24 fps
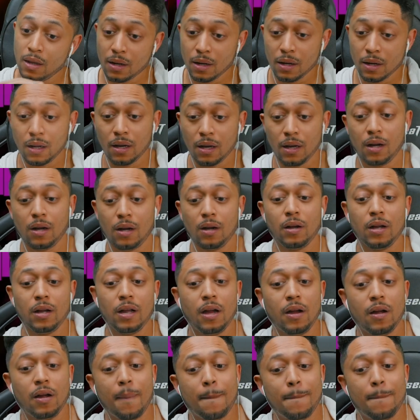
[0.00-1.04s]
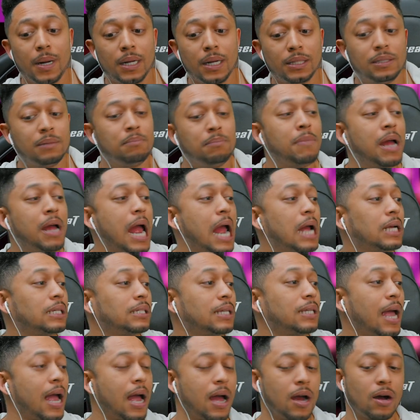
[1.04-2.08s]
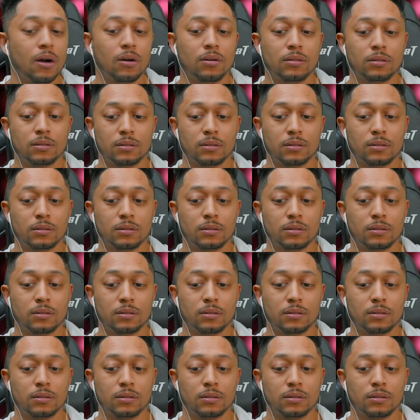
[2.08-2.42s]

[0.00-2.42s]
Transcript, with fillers: Oh, you're busting backs out.